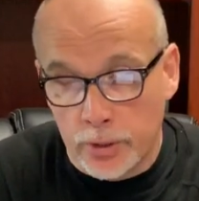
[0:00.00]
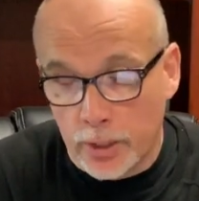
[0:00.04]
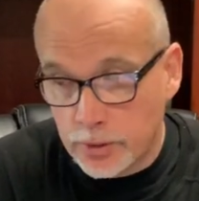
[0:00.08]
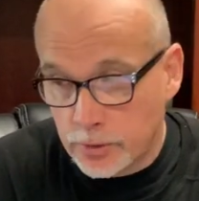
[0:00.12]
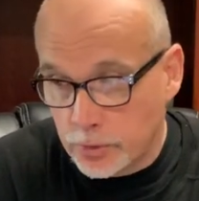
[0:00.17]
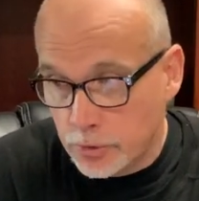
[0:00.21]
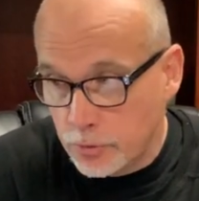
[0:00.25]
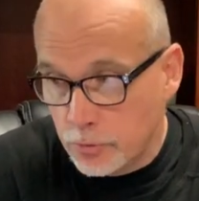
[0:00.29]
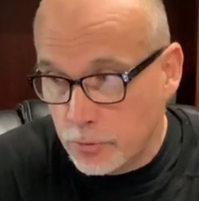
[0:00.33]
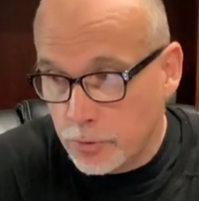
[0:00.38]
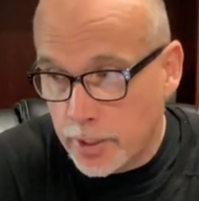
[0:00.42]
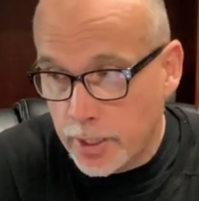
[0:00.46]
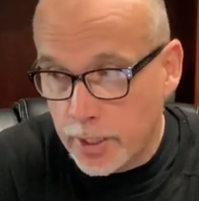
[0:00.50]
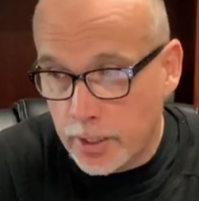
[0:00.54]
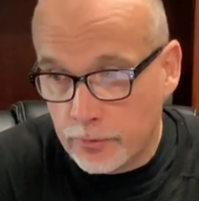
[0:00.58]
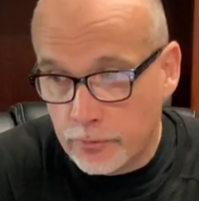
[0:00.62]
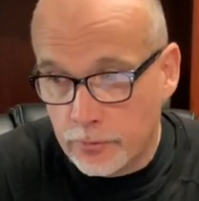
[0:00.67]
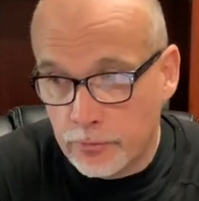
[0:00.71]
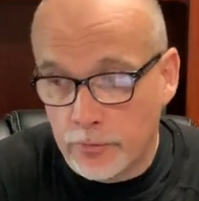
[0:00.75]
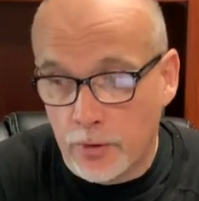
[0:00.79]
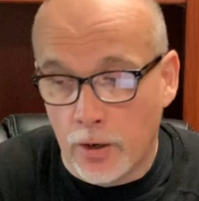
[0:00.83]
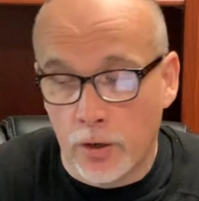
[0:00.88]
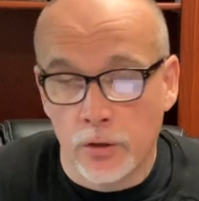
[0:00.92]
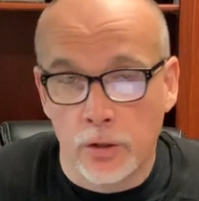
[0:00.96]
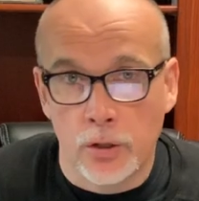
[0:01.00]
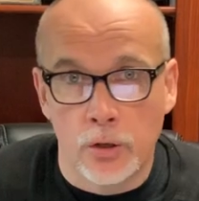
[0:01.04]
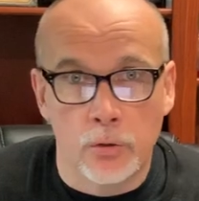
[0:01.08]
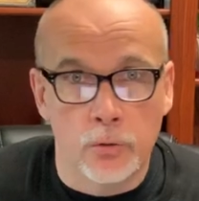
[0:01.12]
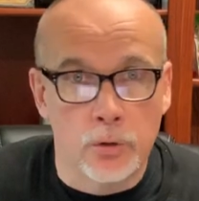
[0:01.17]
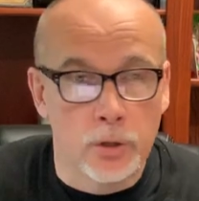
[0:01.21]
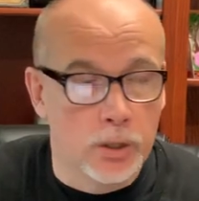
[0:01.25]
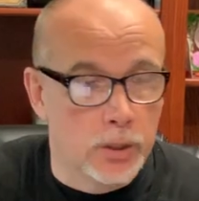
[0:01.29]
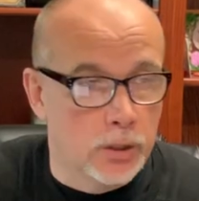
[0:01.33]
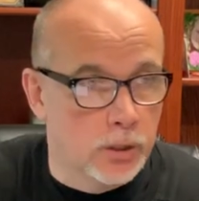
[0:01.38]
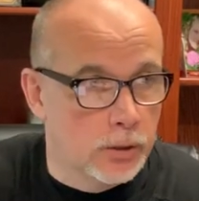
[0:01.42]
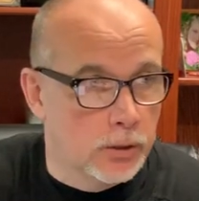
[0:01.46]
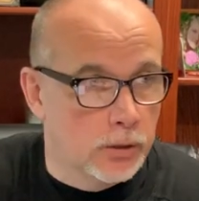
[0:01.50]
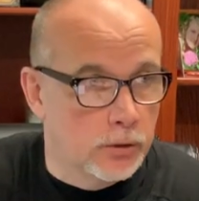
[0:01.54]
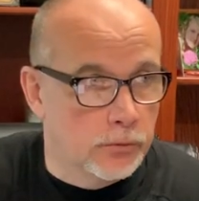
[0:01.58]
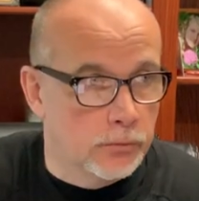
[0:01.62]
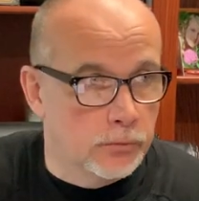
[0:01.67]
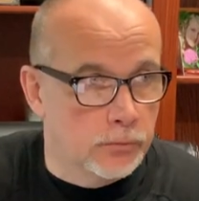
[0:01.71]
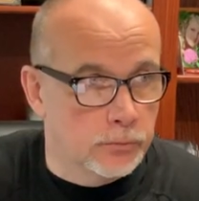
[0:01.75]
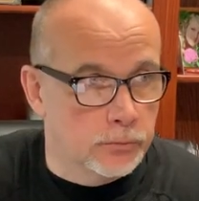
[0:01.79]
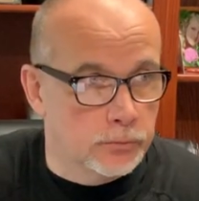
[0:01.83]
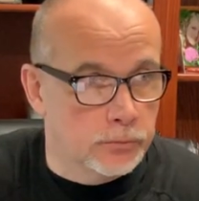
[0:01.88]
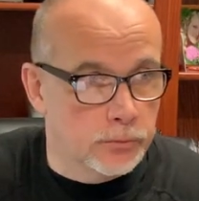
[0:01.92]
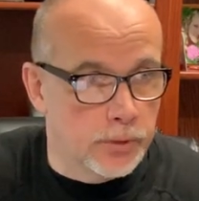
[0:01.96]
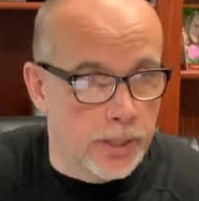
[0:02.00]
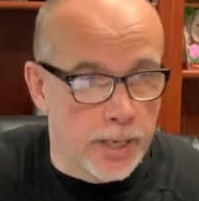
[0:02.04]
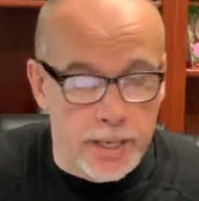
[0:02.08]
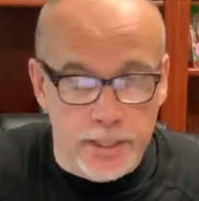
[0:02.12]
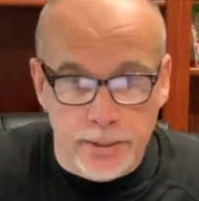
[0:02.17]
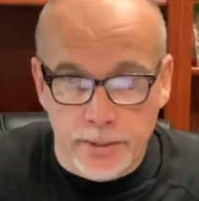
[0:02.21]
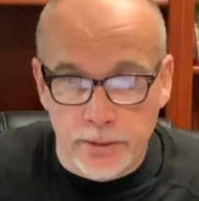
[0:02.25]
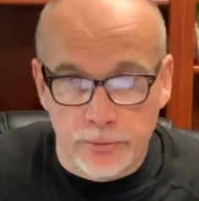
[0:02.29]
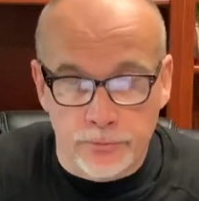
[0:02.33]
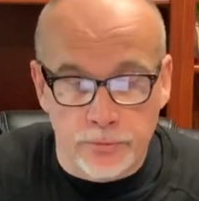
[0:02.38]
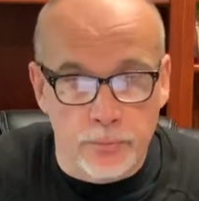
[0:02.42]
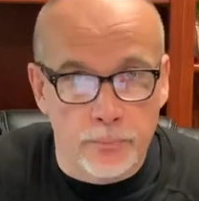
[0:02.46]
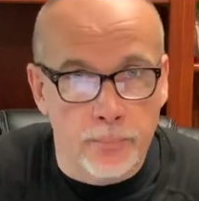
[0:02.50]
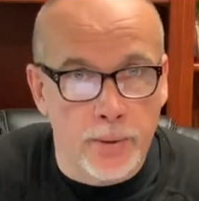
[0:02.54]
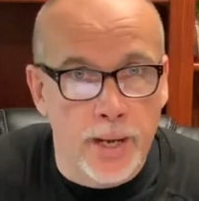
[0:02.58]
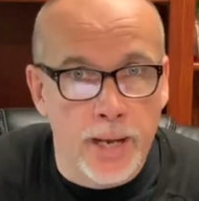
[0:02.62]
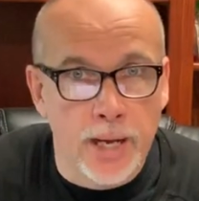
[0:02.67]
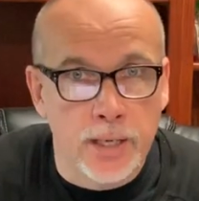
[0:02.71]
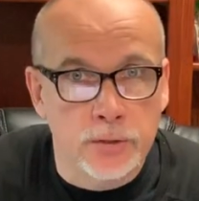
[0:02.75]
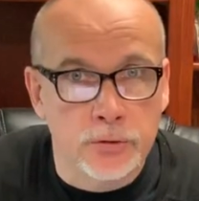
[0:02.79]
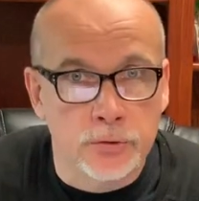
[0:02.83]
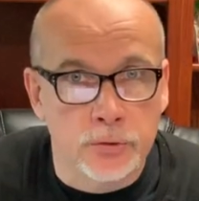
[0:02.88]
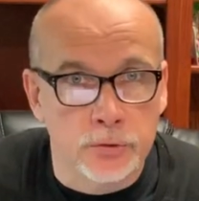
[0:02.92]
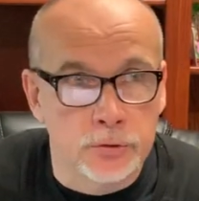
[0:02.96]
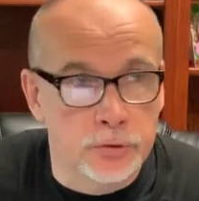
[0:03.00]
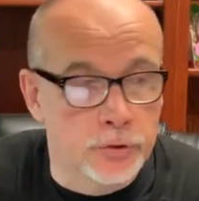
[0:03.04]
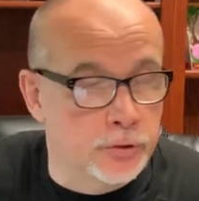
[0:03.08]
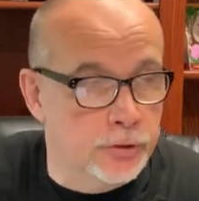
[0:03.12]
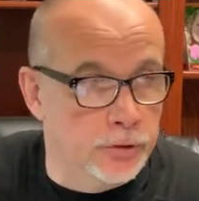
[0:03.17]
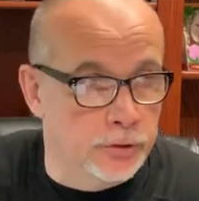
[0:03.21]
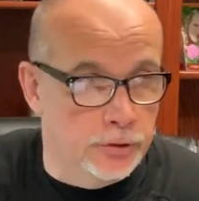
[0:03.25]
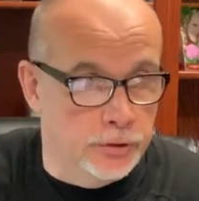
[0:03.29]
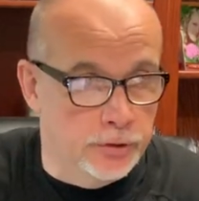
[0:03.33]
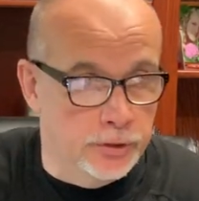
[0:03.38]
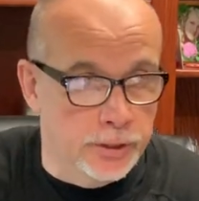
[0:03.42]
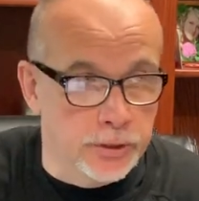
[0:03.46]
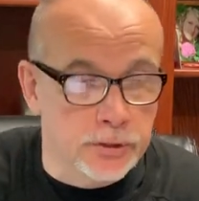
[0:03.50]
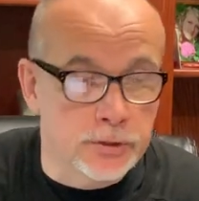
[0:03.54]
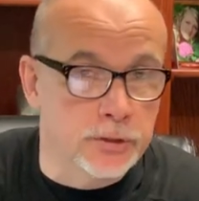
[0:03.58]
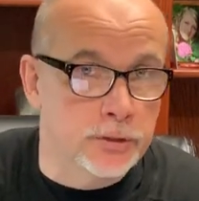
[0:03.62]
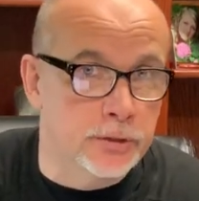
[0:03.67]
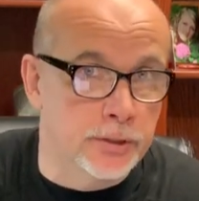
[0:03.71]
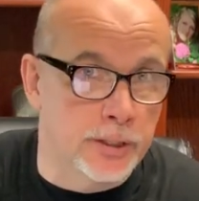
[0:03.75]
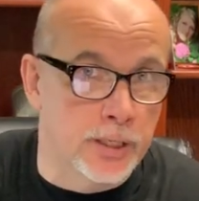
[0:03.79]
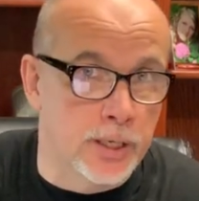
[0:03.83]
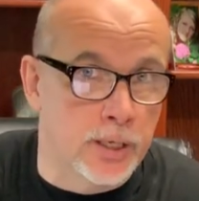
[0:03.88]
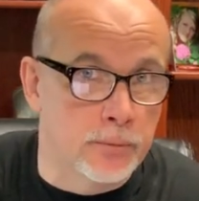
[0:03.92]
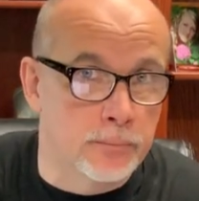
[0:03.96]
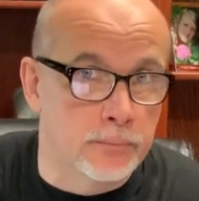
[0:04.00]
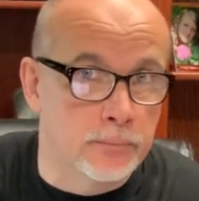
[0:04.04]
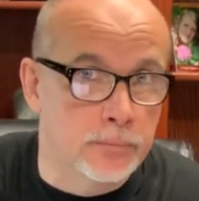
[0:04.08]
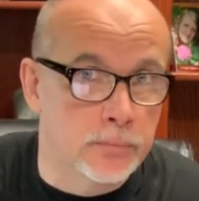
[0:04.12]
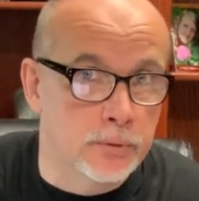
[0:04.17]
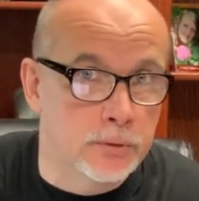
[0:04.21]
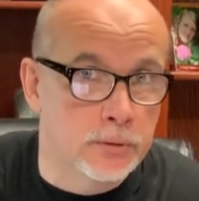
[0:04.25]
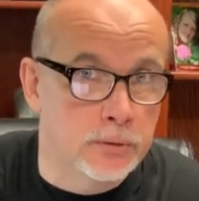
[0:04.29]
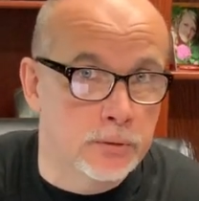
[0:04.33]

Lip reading: I said, you can't follow 8 different pastors. You can listen to them.